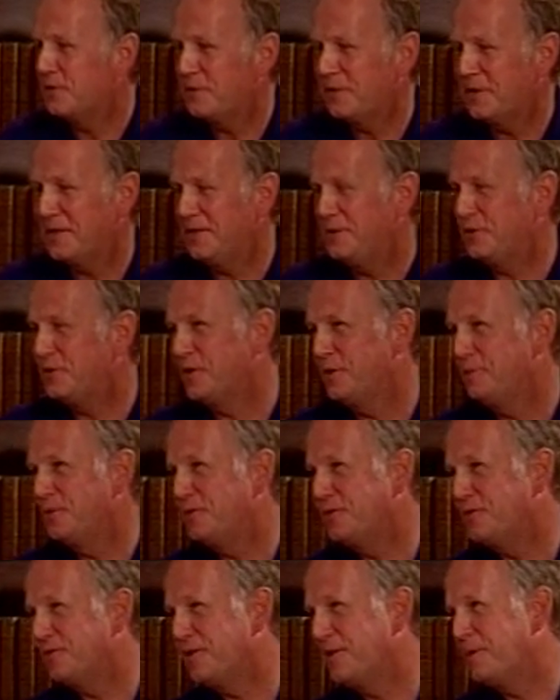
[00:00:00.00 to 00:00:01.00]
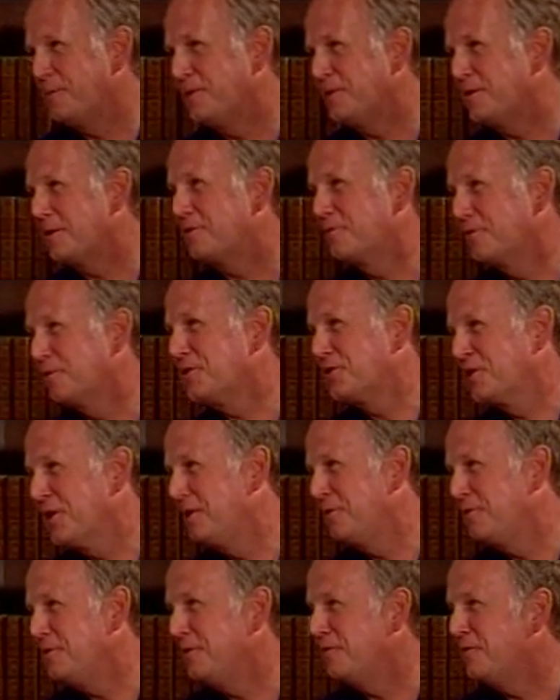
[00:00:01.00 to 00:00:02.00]
So thank you so much for coming across.
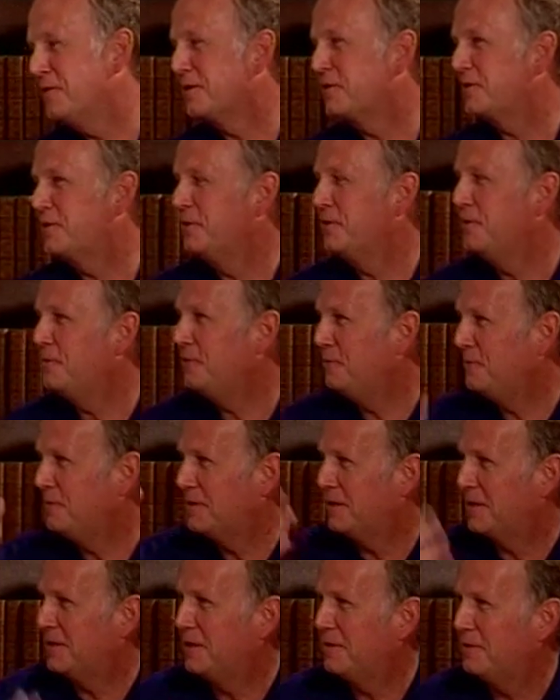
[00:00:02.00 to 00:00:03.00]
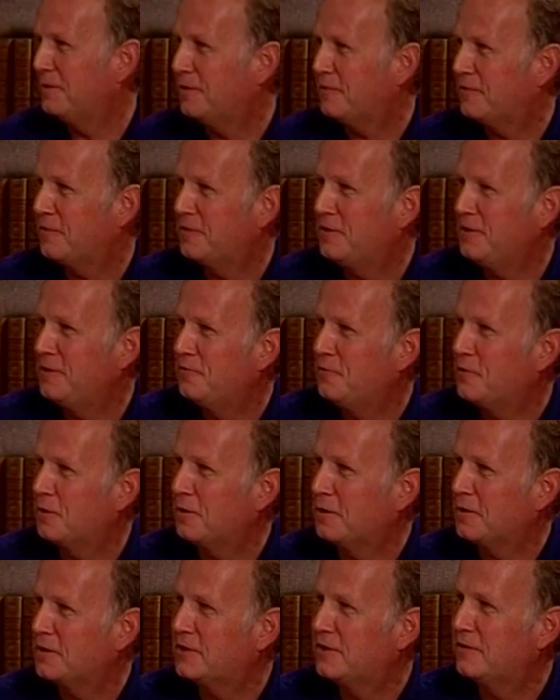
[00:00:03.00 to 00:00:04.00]
I know you've got to go off, and you've
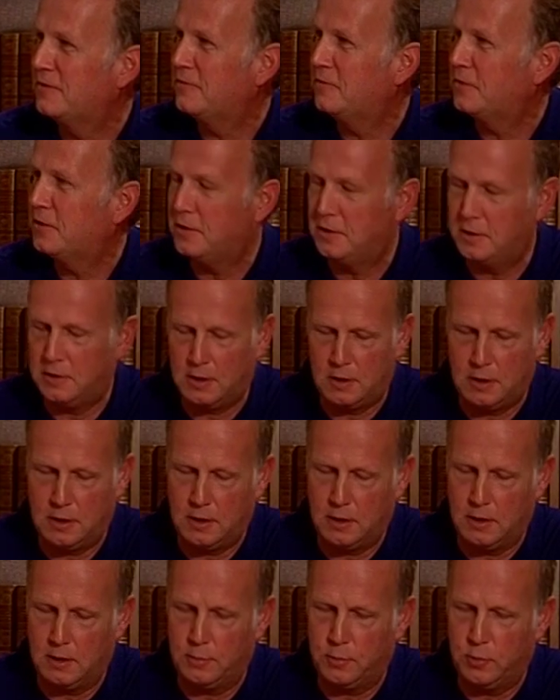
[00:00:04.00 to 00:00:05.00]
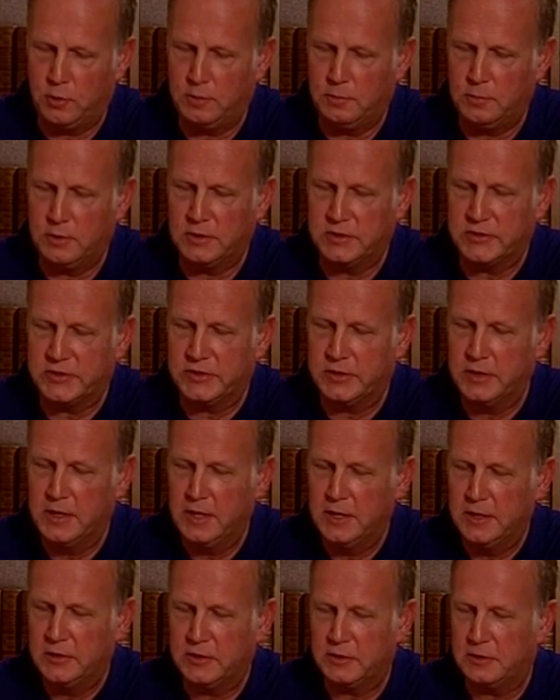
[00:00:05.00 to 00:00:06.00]
got lots of appointments.
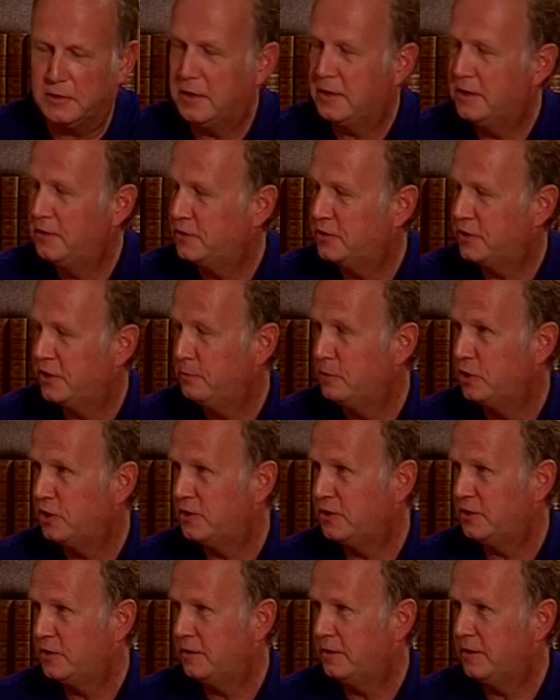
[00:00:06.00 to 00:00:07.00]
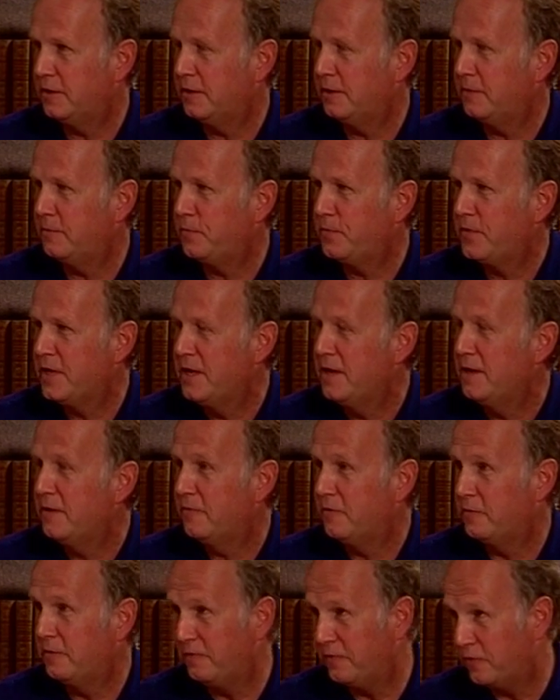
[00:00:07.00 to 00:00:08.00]
So thank you so much
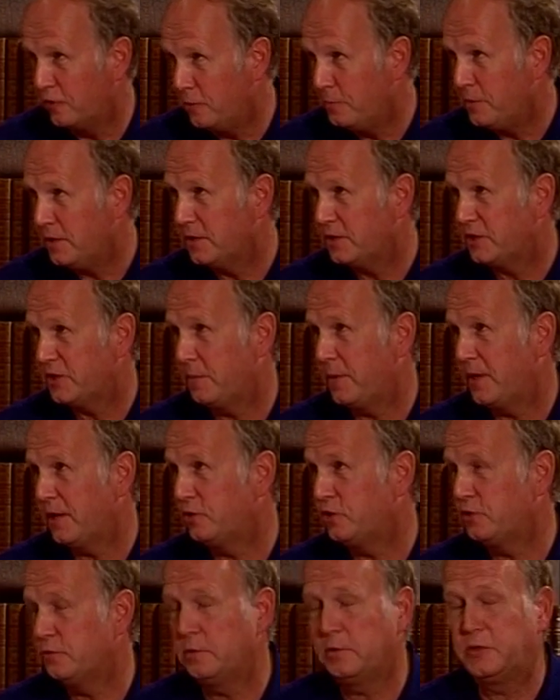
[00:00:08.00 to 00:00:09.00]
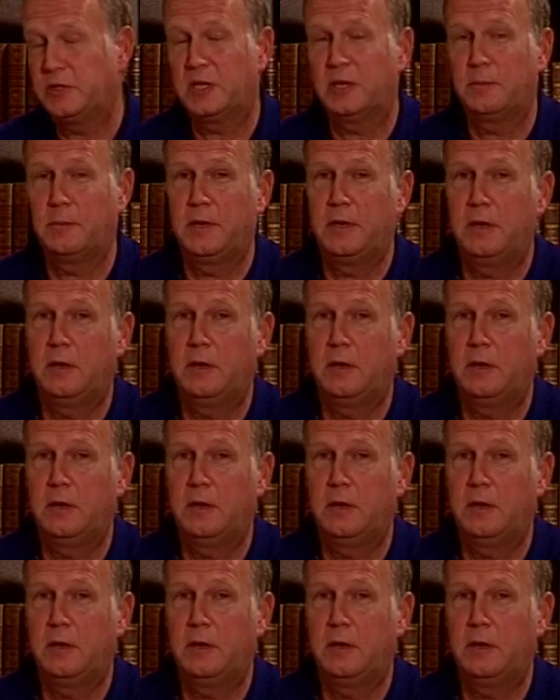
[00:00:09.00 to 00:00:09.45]
for informing us about Jerusalem.